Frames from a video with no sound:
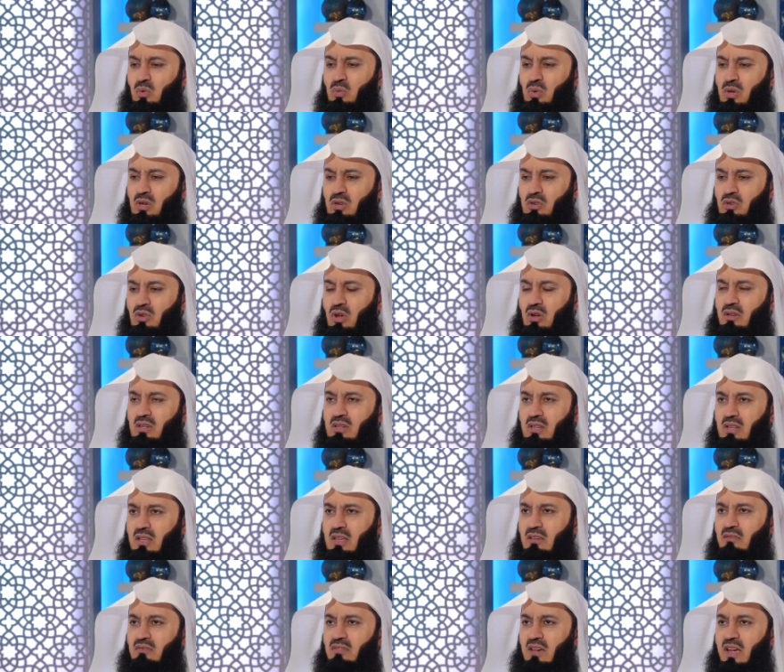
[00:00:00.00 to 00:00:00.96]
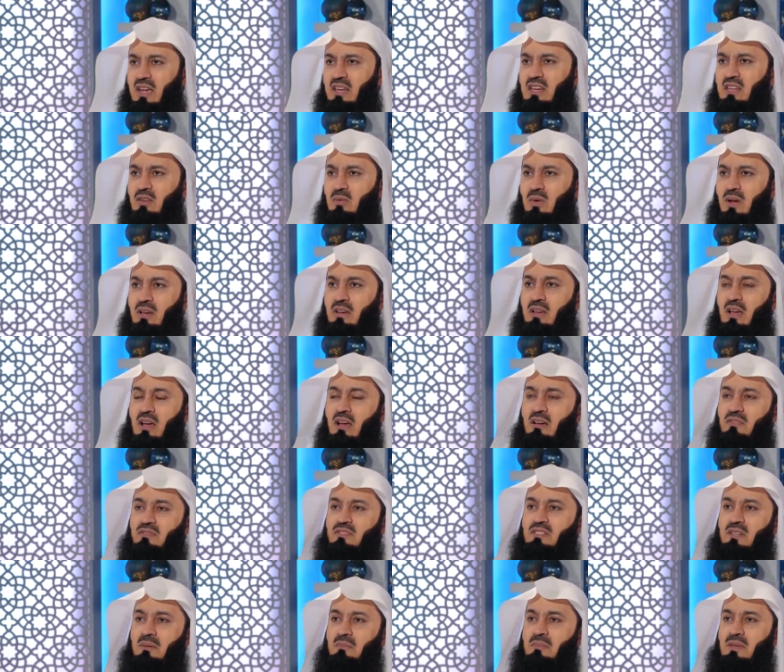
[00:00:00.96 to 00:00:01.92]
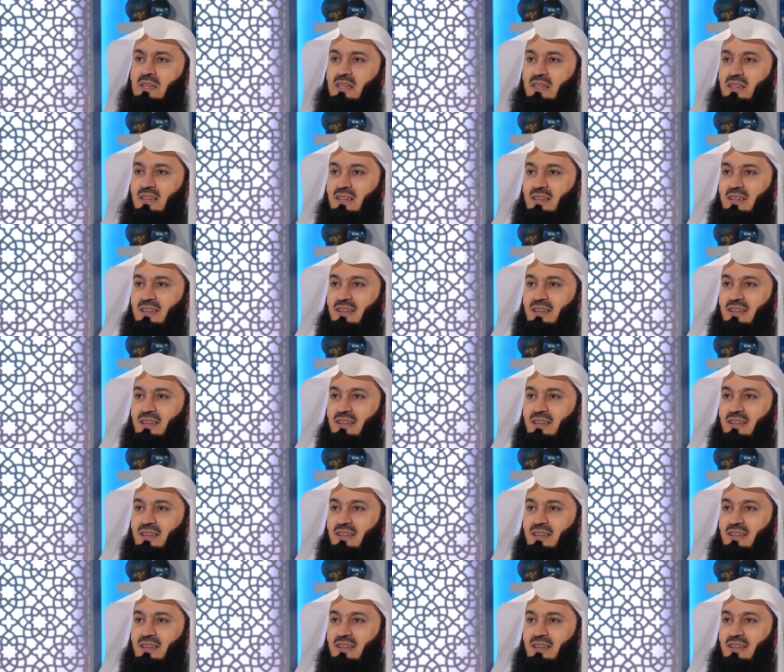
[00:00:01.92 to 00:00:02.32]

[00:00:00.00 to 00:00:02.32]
will not give anyone after me.